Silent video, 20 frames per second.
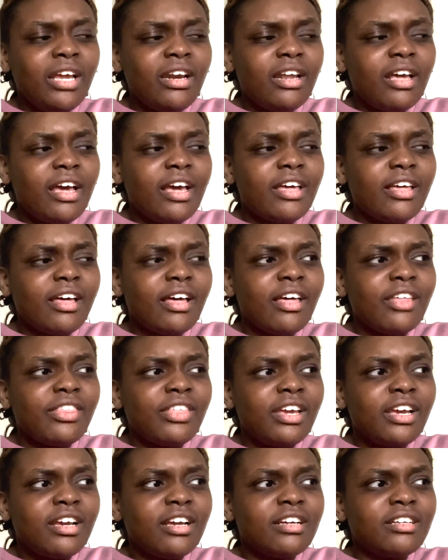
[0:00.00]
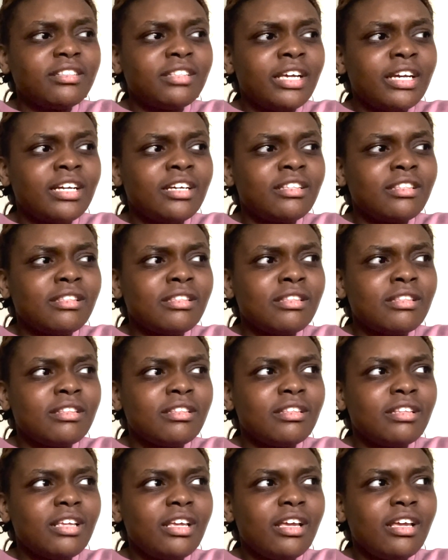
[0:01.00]
and I think like
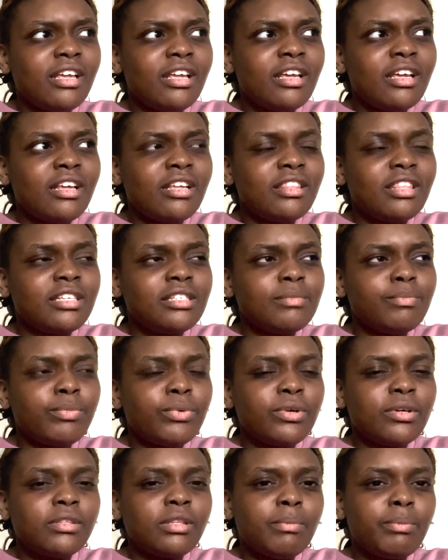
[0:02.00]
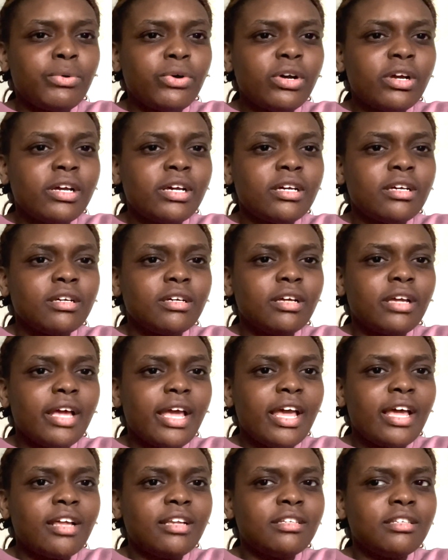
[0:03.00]
this book, the book
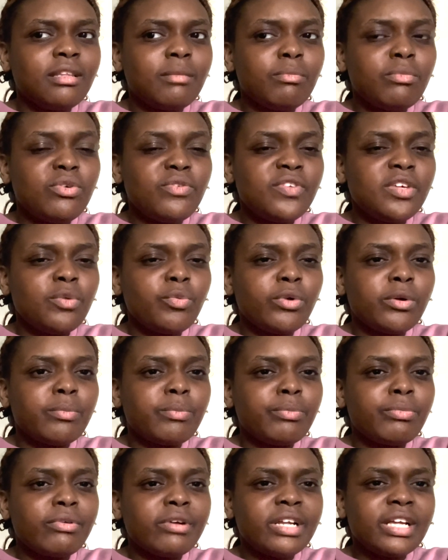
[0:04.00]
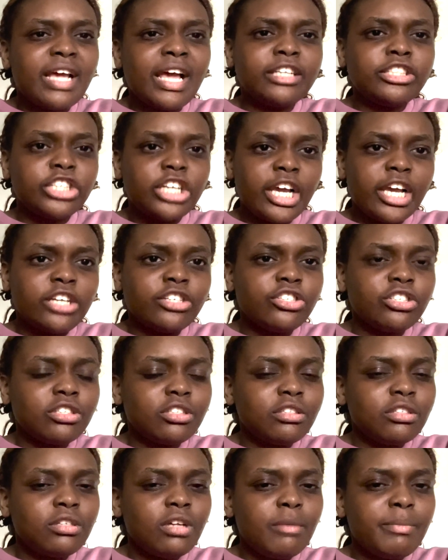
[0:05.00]
and the movie were pretty
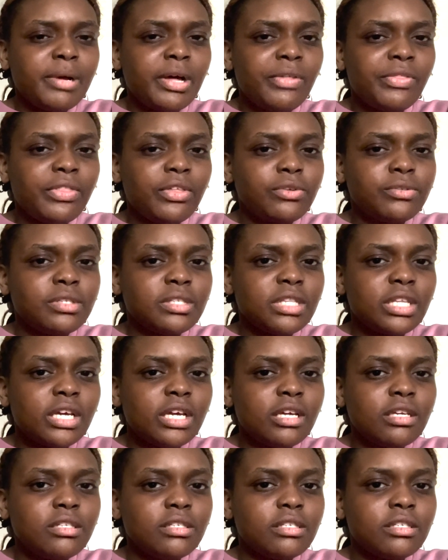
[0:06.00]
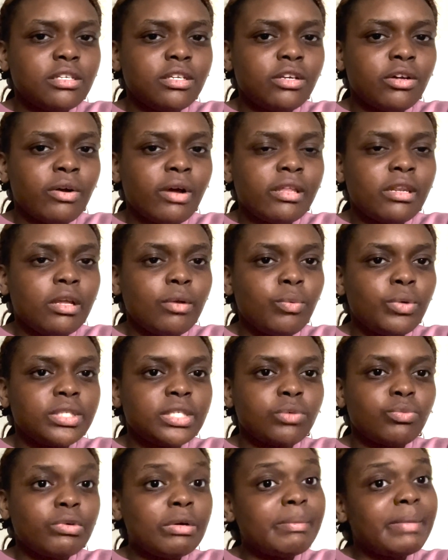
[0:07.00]
educational about those things, you know, and it
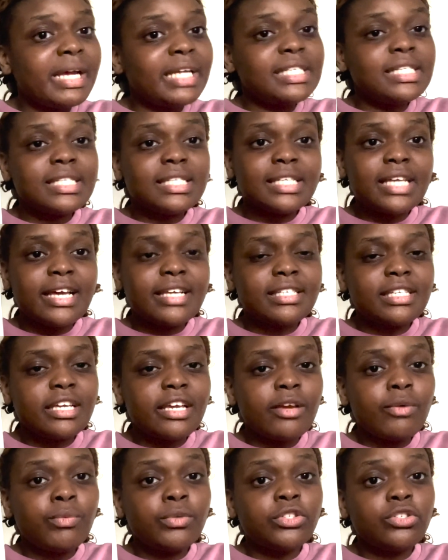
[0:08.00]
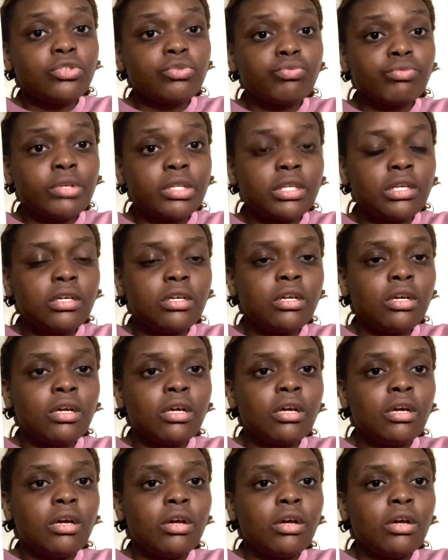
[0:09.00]
wasn't romanticizing it, which is really,